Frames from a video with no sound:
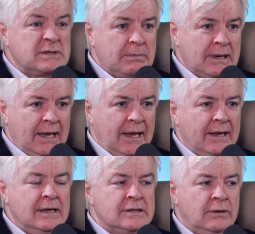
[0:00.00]
it was a play.
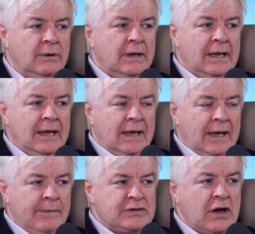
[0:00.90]
So
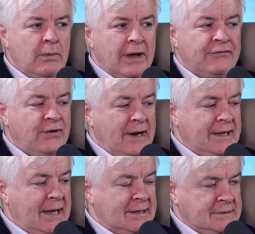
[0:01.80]
it was our way of trying
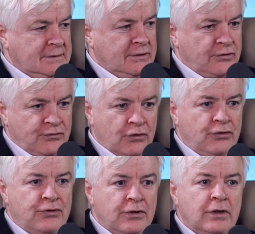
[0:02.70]
to get I the see.
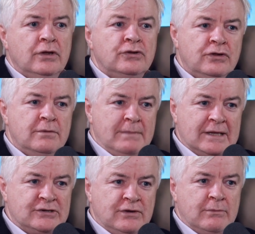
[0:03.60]
truth to the
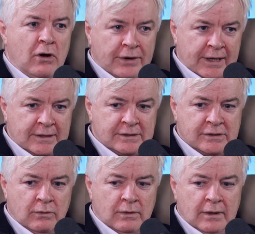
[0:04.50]
mainstream audience.
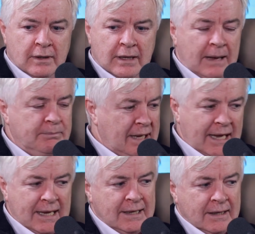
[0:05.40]
So, mm -hmm. yeah,
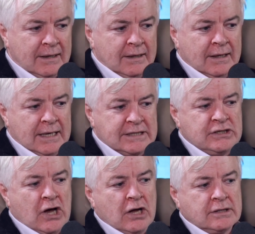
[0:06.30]
play mm -hmm. is
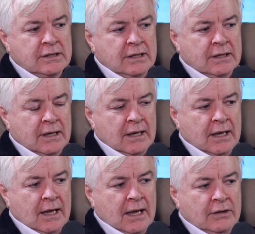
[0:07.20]
not
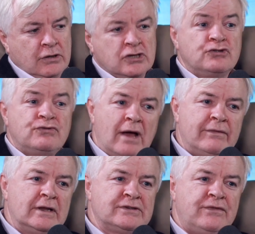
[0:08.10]
uh, it doesn't
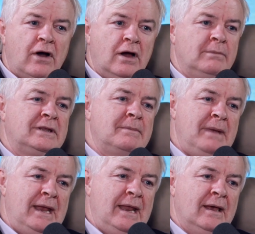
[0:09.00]
travel as far, but the
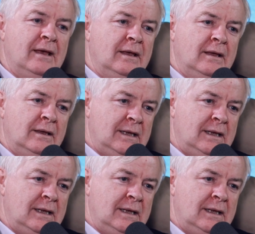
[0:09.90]
media